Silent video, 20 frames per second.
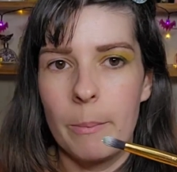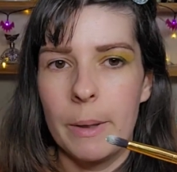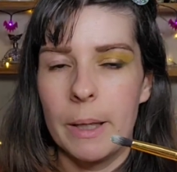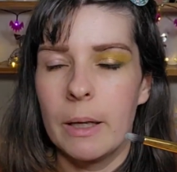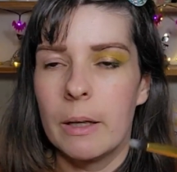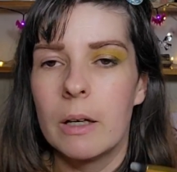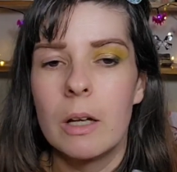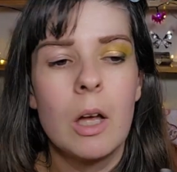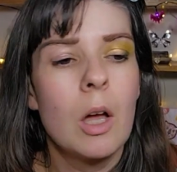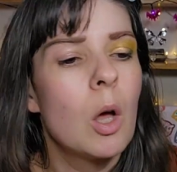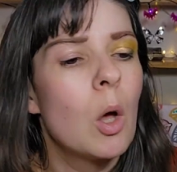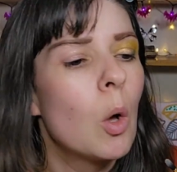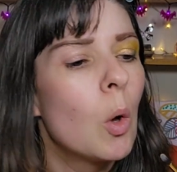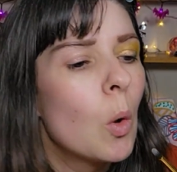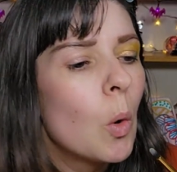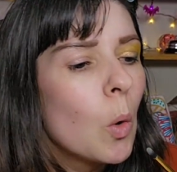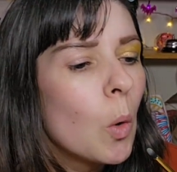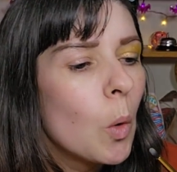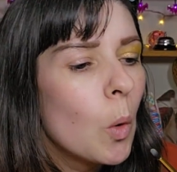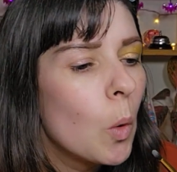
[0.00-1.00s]
a bit.
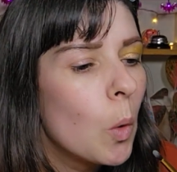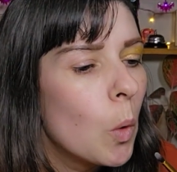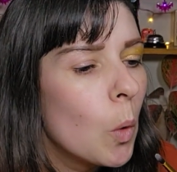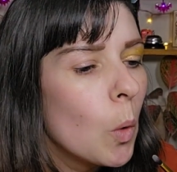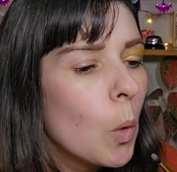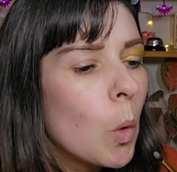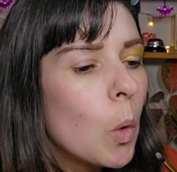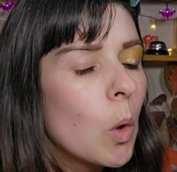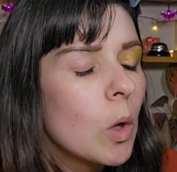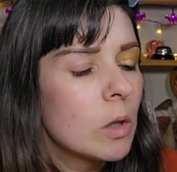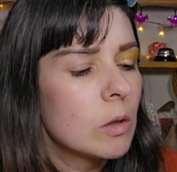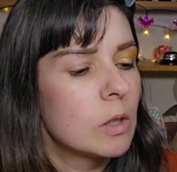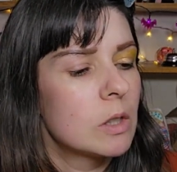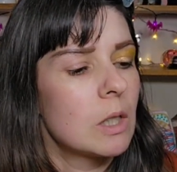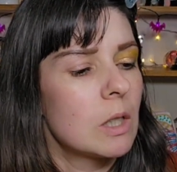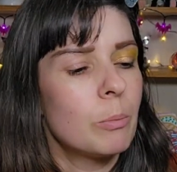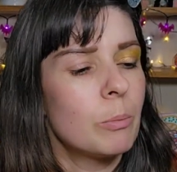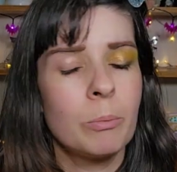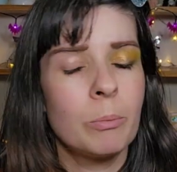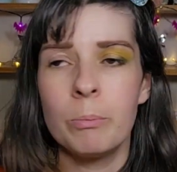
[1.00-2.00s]
Just
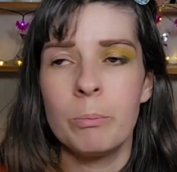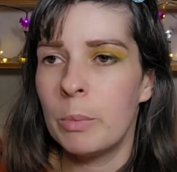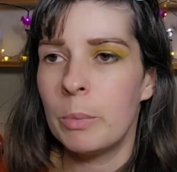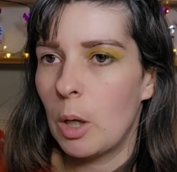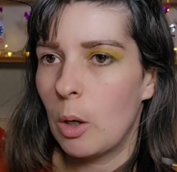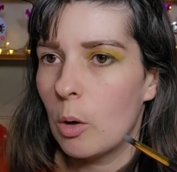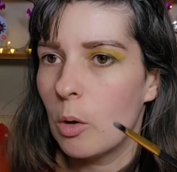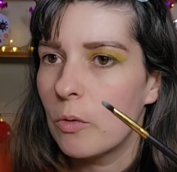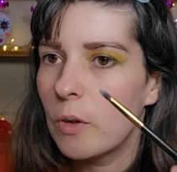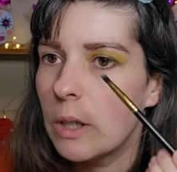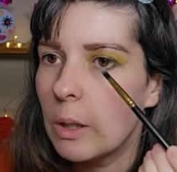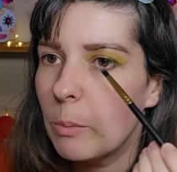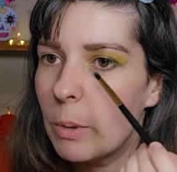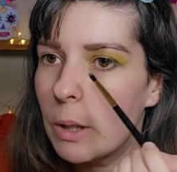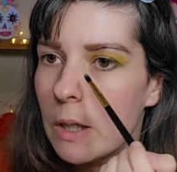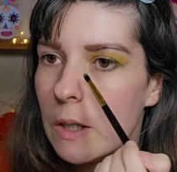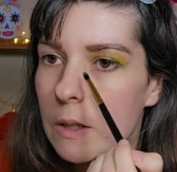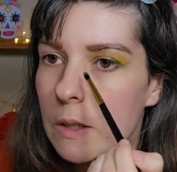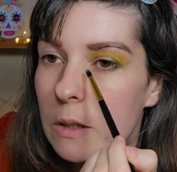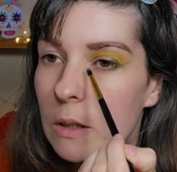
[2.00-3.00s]
go blow off any
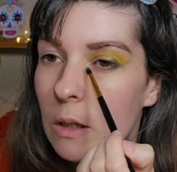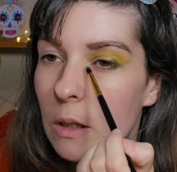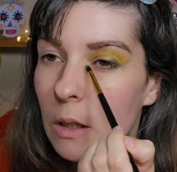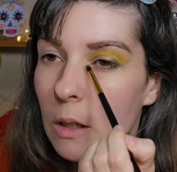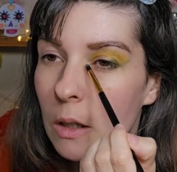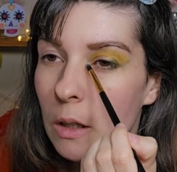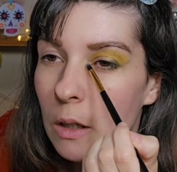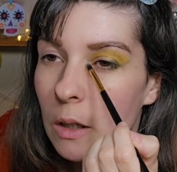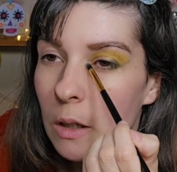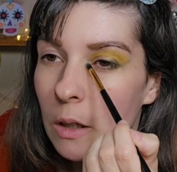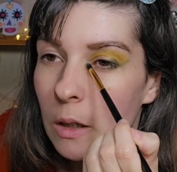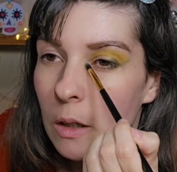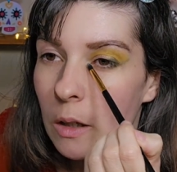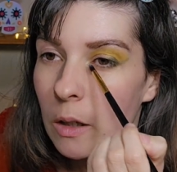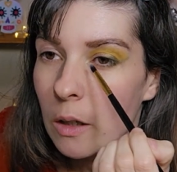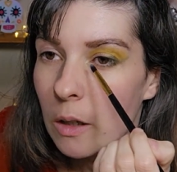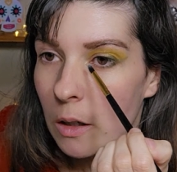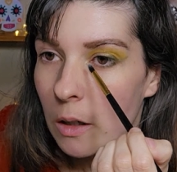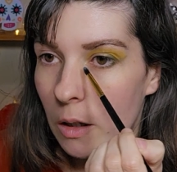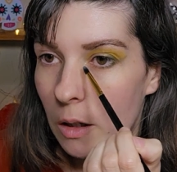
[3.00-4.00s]
bits.
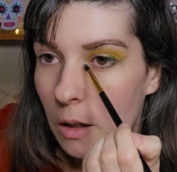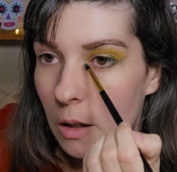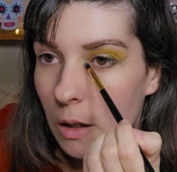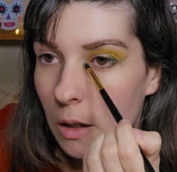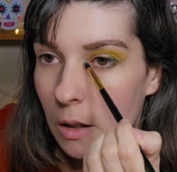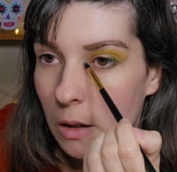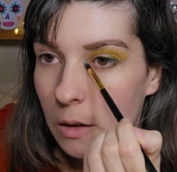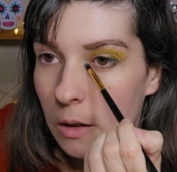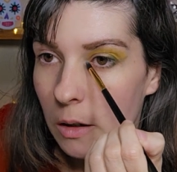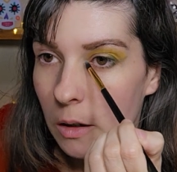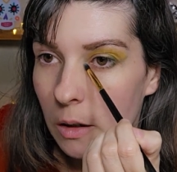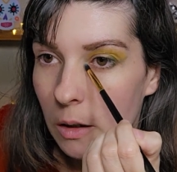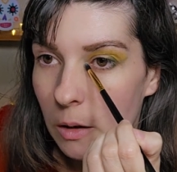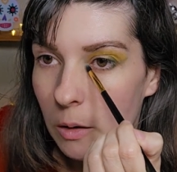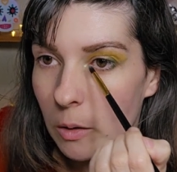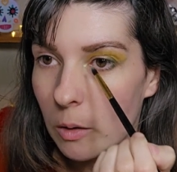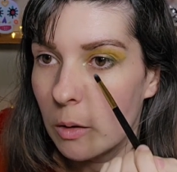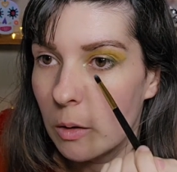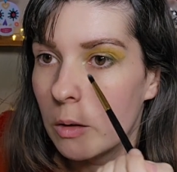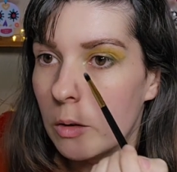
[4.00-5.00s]
And then
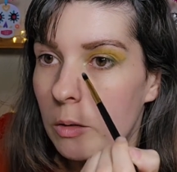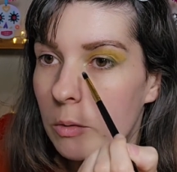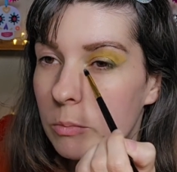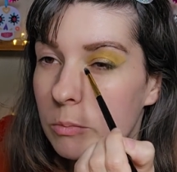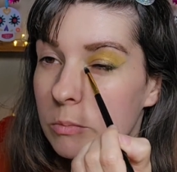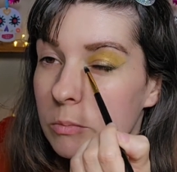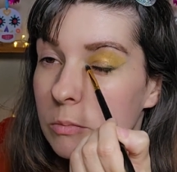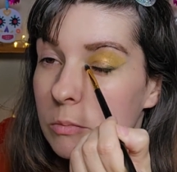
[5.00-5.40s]
go on.